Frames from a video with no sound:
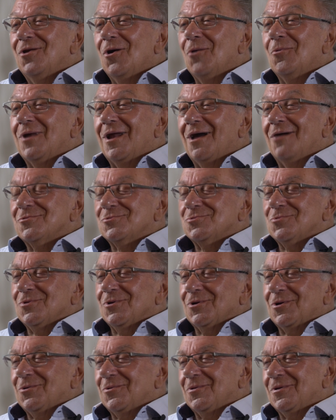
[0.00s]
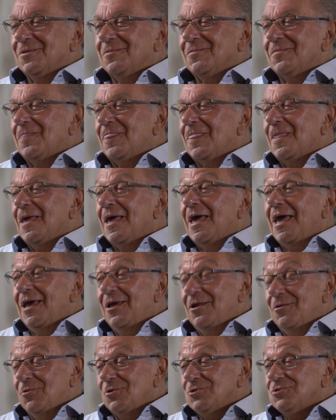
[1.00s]
Not when I was working with him.
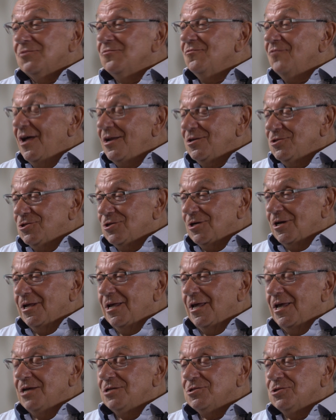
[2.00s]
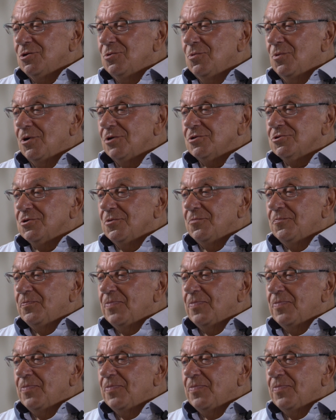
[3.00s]
He was eventually, yes, he was.